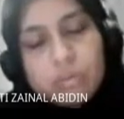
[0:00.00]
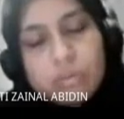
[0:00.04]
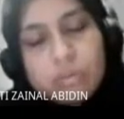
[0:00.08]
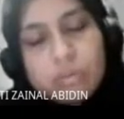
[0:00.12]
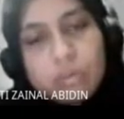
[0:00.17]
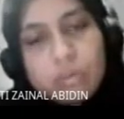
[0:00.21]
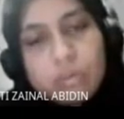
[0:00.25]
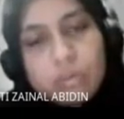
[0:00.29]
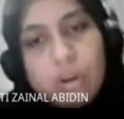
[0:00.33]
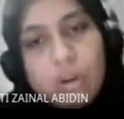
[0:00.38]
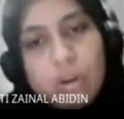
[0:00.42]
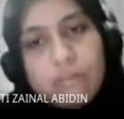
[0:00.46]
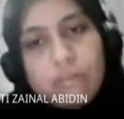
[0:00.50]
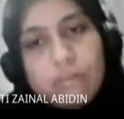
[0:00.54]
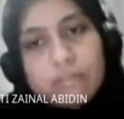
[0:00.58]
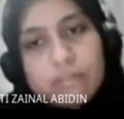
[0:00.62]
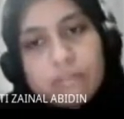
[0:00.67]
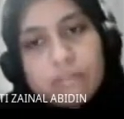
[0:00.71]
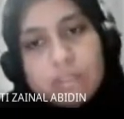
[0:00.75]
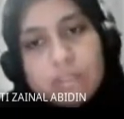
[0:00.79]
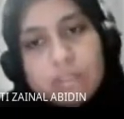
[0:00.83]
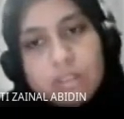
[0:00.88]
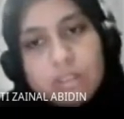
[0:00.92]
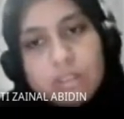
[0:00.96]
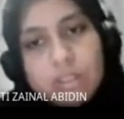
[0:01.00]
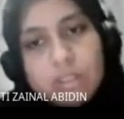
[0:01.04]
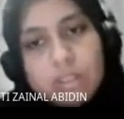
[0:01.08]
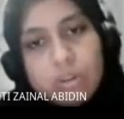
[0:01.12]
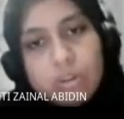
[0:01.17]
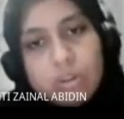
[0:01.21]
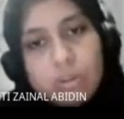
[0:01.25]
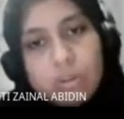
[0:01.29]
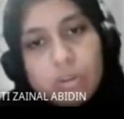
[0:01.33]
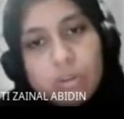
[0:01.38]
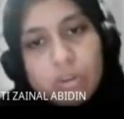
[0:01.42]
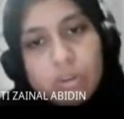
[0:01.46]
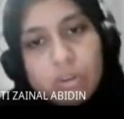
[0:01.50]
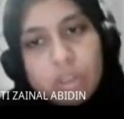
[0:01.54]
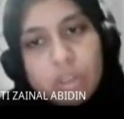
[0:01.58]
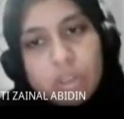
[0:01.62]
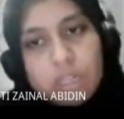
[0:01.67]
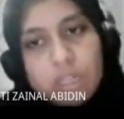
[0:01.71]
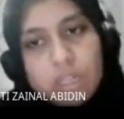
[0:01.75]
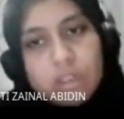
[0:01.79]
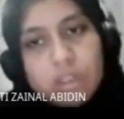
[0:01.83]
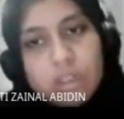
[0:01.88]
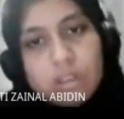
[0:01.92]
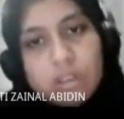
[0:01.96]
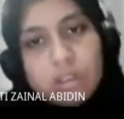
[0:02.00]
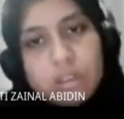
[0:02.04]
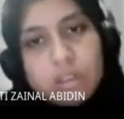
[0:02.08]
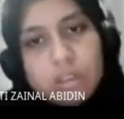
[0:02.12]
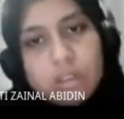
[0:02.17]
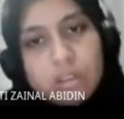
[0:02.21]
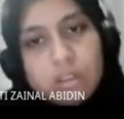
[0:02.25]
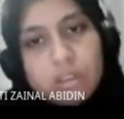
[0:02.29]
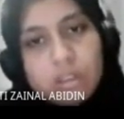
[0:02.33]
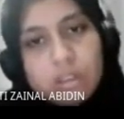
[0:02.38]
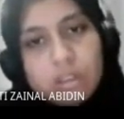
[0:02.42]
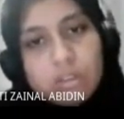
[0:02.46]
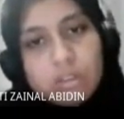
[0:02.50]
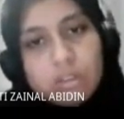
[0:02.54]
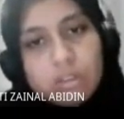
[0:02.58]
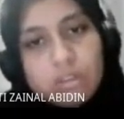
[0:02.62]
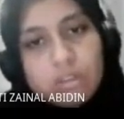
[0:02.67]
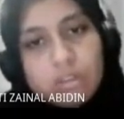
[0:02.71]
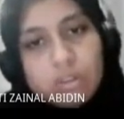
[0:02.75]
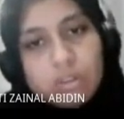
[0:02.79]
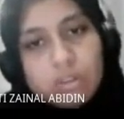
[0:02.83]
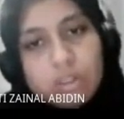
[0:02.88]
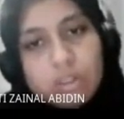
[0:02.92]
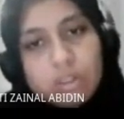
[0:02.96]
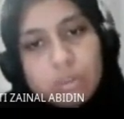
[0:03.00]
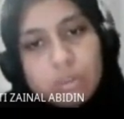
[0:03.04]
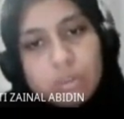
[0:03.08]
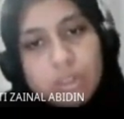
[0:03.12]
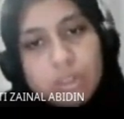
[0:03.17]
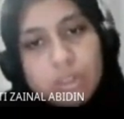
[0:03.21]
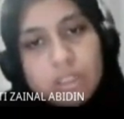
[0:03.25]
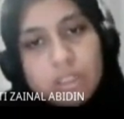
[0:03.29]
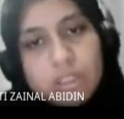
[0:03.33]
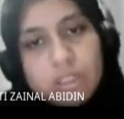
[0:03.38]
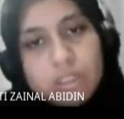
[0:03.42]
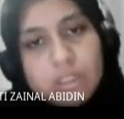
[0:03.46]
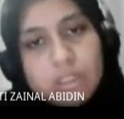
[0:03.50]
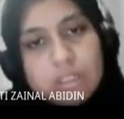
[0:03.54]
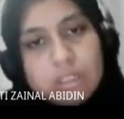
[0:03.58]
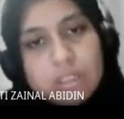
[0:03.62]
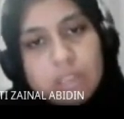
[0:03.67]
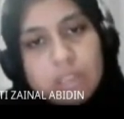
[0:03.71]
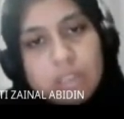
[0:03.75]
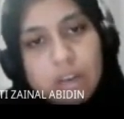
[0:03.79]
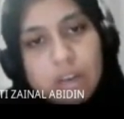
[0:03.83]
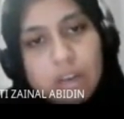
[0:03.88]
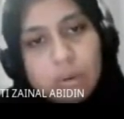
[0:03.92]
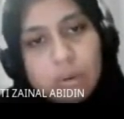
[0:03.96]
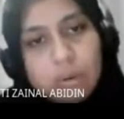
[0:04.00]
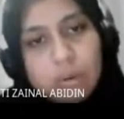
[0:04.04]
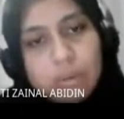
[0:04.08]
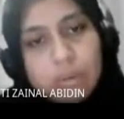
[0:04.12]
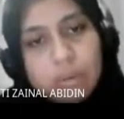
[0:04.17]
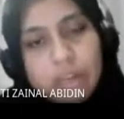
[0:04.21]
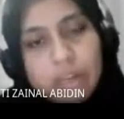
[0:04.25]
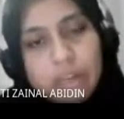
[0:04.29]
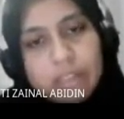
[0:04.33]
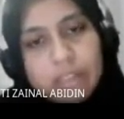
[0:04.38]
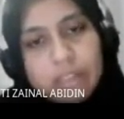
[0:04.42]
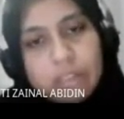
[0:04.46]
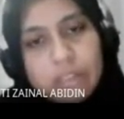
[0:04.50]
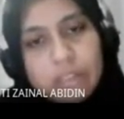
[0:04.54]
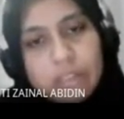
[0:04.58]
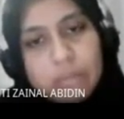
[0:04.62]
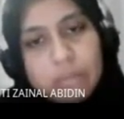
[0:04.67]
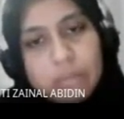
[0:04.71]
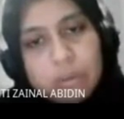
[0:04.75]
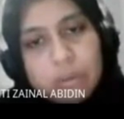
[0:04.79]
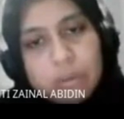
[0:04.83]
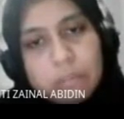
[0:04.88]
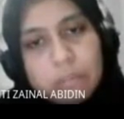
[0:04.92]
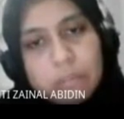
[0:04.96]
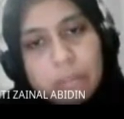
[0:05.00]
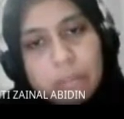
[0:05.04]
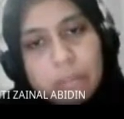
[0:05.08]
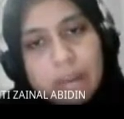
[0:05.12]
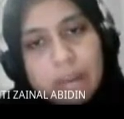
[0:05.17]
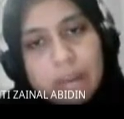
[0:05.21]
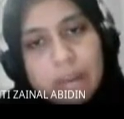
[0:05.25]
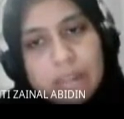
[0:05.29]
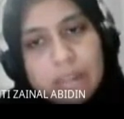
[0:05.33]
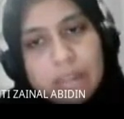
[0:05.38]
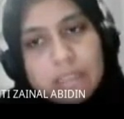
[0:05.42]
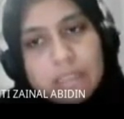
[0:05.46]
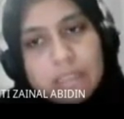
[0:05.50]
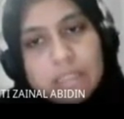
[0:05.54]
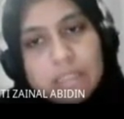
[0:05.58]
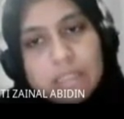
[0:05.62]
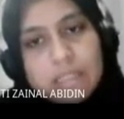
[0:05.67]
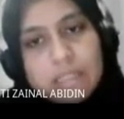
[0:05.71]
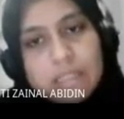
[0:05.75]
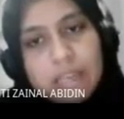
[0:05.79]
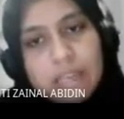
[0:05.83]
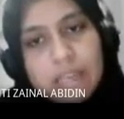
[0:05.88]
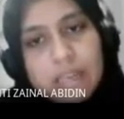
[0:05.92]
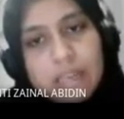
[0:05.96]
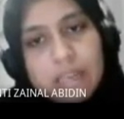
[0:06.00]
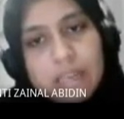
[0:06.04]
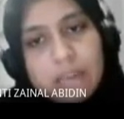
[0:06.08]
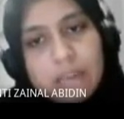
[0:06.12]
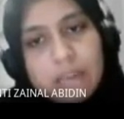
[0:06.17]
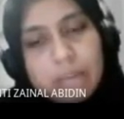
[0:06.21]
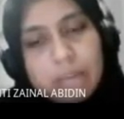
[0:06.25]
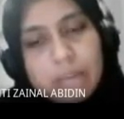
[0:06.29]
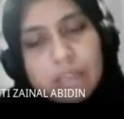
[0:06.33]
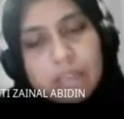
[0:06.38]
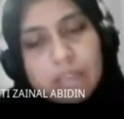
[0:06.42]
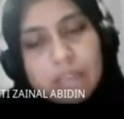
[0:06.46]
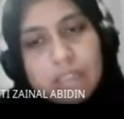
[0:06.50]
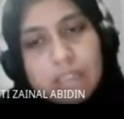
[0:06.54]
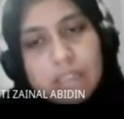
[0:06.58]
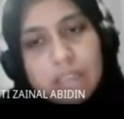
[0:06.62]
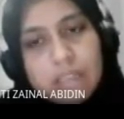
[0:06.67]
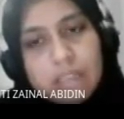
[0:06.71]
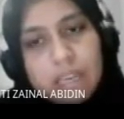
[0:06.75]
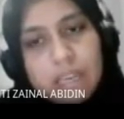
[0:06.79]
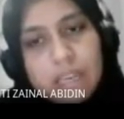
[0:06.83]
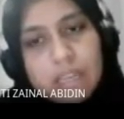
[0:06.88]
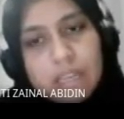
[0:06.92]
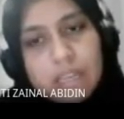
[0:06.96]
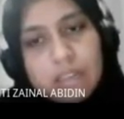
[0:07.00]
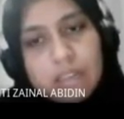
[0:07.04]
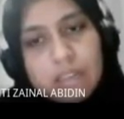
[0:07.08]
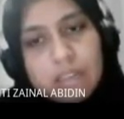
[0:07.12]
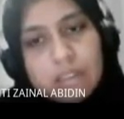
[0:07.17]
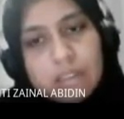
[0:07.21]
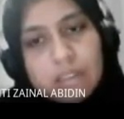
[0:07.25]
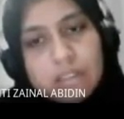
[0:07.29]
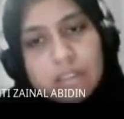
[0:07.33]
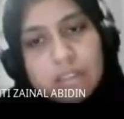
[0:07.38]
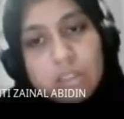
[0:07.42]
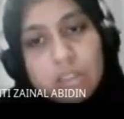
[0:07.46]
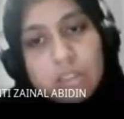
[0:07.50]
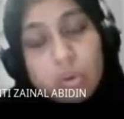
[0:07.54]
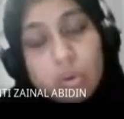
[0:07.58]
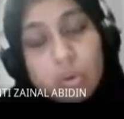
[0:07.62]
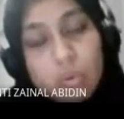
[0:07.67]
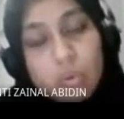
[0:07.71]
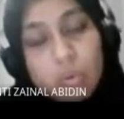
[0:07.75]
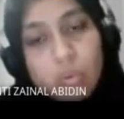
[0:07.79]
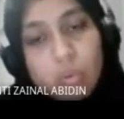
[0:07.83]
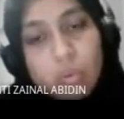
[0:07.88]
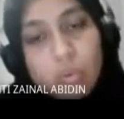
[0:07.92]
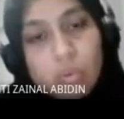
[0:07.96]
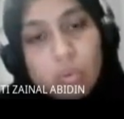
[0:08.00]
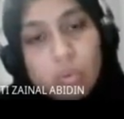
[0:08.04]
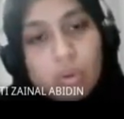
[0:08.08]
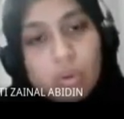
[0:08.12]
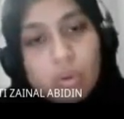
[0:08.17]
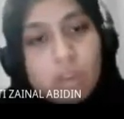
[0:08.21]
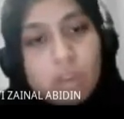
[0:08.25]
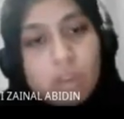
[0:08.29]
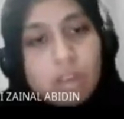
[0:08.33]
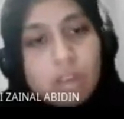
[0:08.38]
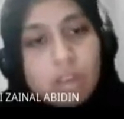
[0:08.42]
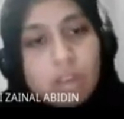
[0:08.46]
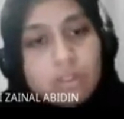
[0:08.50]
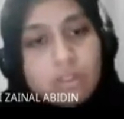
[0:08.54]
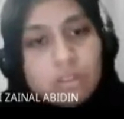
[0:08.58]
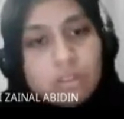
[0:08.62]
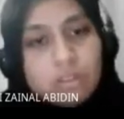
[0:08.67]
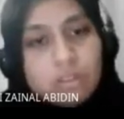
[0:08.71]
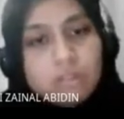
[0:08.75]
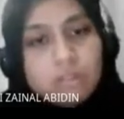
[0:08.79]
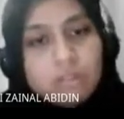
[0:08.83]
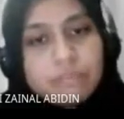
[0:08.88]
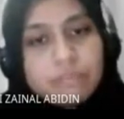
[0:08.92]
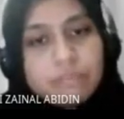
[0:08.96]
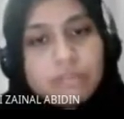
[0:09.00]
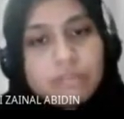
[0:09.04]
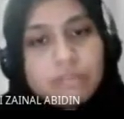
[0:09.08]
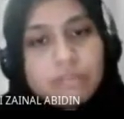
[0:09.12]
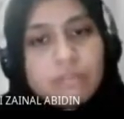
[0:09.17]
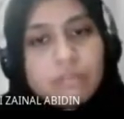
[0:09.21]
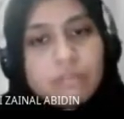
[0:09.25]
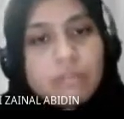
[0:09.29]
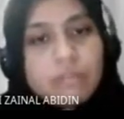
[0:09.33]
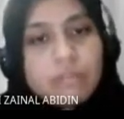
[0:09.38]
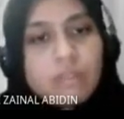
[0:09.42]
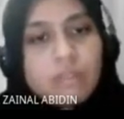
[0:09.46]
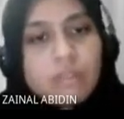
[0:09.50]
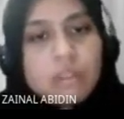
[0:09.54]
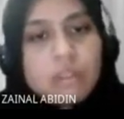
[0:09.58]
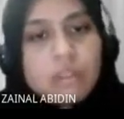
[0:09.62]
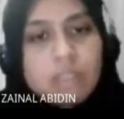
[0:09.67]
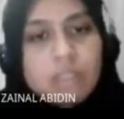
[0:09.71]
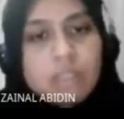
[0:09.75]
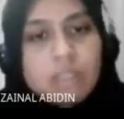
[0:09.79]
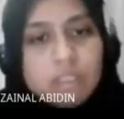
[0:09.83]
of 0. Okay, so this one is our attribute balance, money, and 0. So here